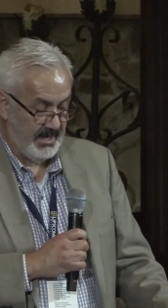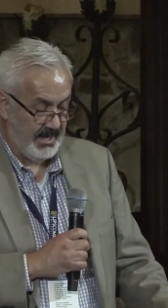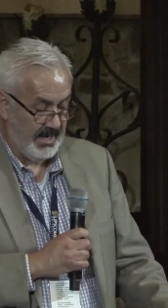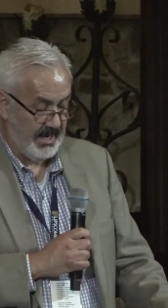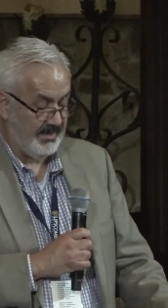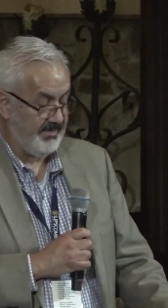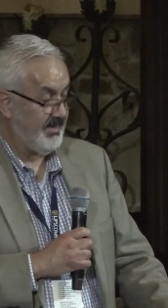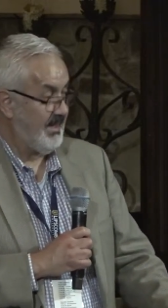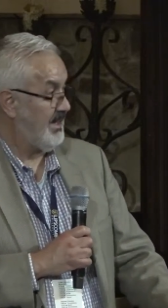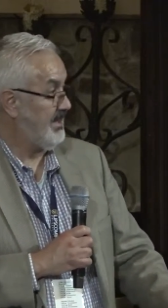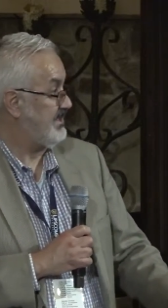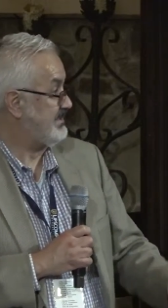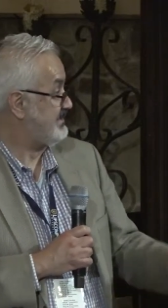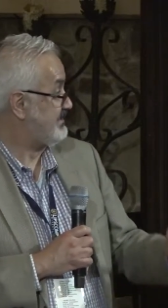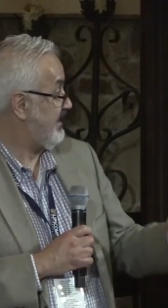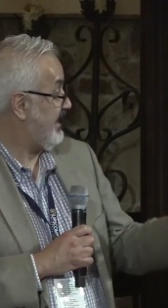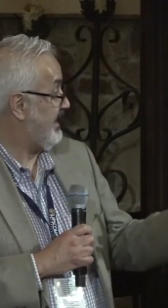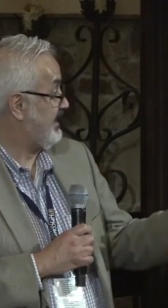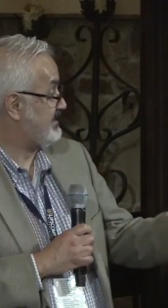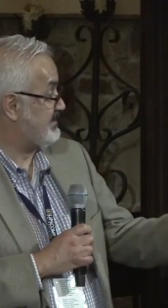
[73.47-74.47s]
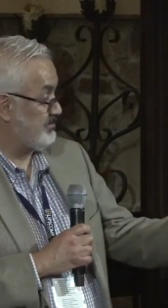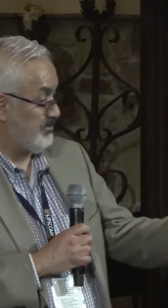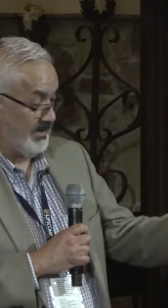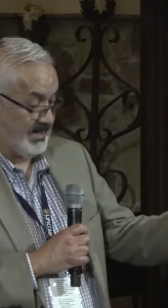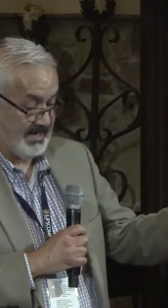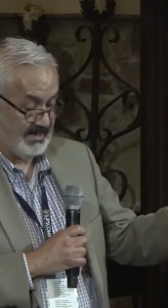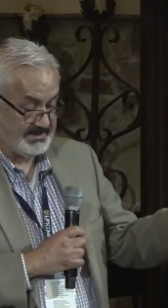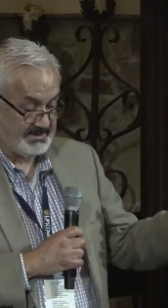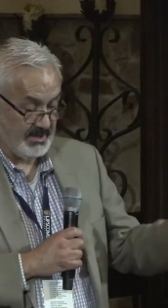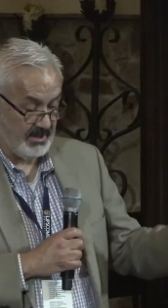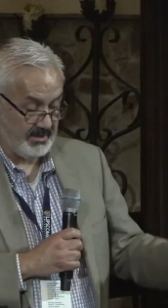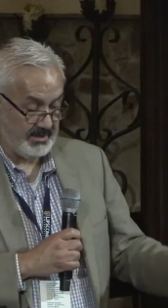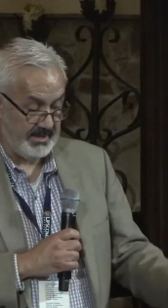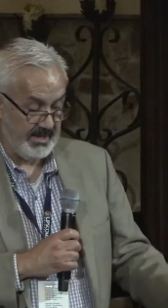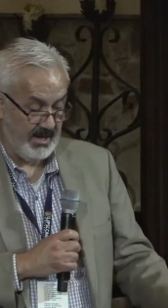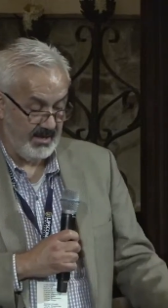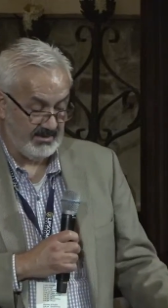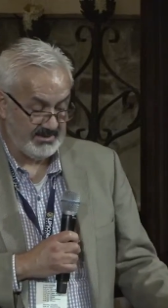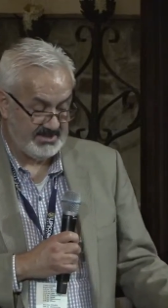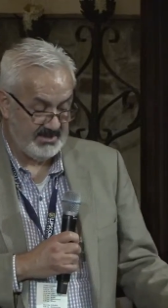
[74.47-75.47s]
And then his latest one has
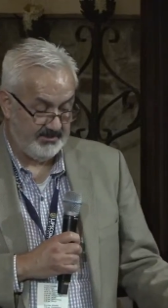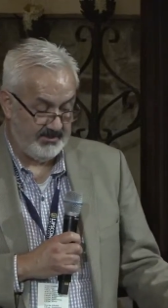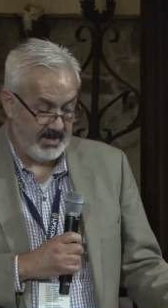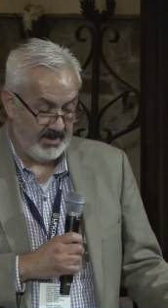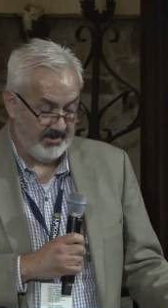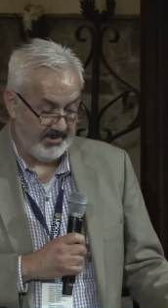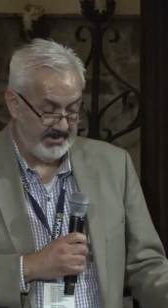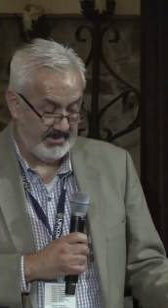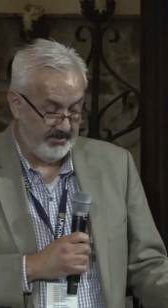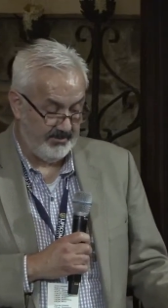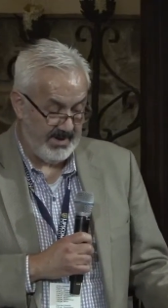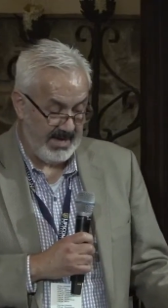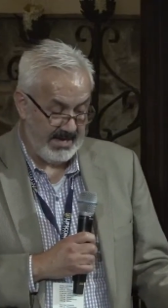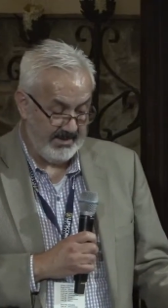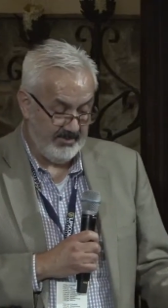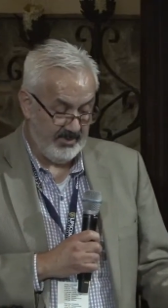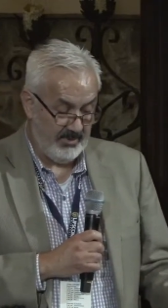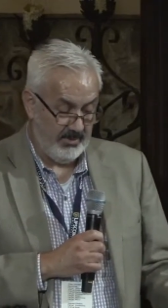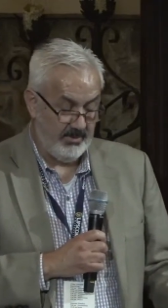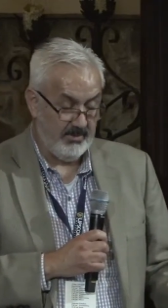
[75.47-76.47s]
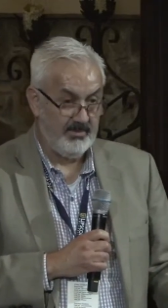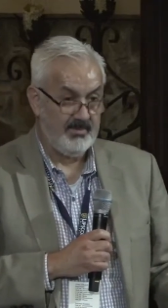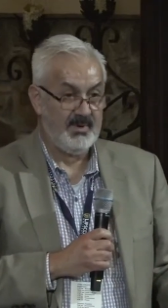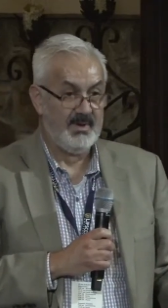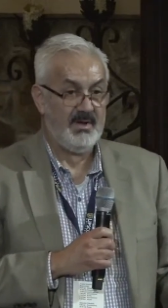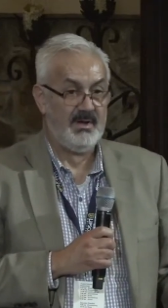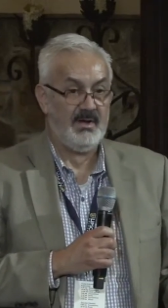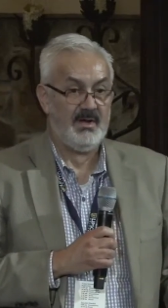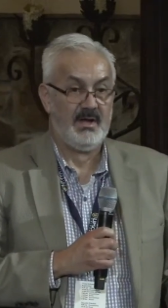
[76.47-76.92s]
Archaeology Buried the Bible.